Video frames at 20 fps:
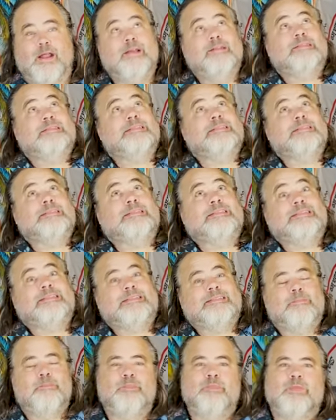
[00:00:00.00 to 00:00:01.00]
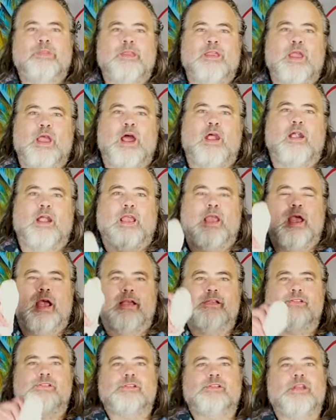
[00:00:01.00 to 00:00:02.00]
right? All right,
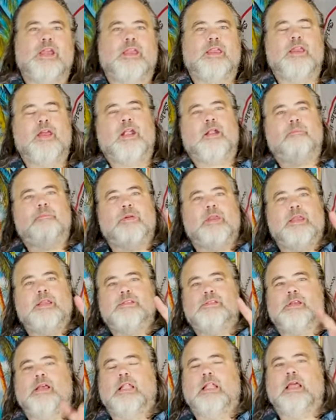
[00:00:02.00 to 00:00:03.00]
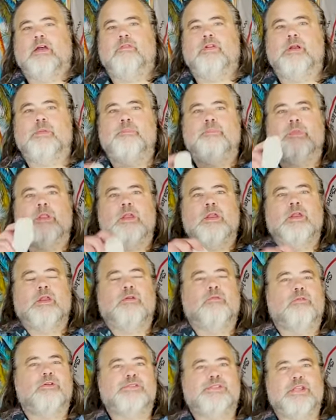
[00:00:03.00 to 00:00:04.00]
guys, take care. Peace. I love you.
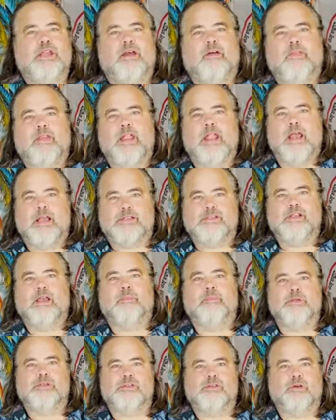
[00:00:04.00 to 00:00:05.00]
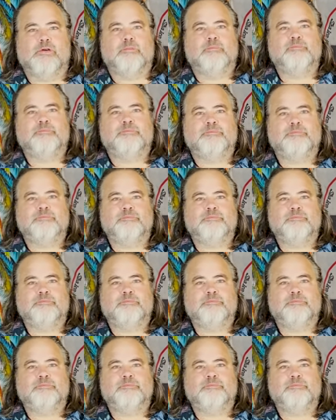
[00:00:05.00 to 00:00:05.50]
We'll see you on the next episode.